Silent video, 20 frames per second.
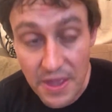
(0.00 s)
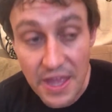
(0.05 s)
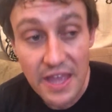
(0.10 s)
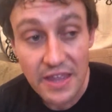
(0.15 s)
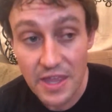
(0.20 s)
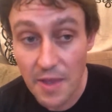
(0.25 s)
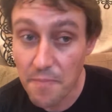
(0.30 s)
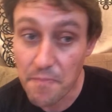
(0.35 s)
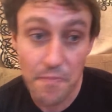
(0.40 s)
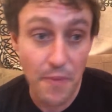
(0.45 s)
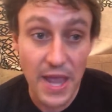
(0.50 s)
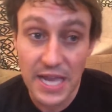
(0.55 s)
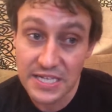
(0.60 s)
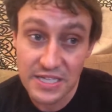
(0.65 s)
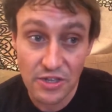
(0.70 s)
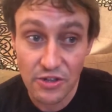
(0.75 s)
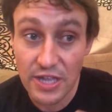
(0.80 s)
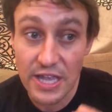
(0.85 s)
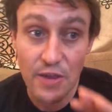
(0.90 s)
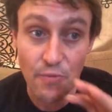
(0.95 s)
that
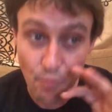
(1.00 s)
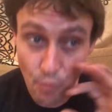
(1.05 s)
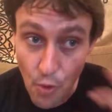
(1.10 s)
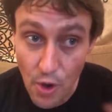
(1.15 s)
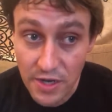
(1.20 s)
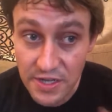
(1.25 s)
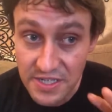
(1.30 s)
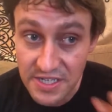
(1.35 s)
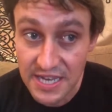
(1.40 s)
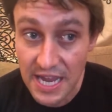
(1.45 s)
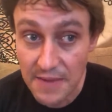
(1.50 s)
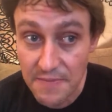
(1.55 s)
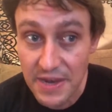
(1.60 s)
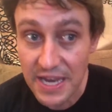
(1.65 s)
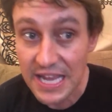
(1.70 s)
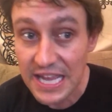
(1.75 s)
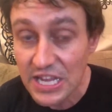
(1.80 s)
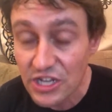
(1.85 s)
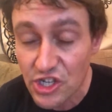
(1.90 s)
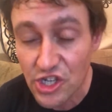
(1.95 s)
basically in one statement
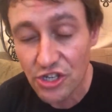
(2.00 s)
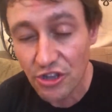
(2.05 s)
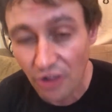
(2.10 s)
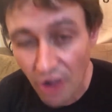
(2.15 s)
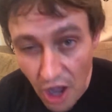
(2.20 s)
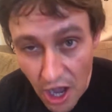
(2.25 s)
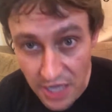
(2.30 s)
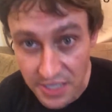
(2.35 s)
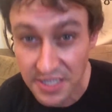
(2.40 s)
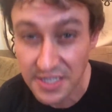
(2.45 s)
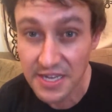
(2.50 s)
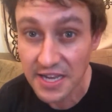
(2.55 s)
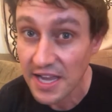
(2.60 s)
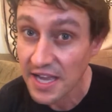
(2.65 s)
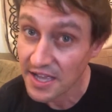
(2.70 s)
he just lost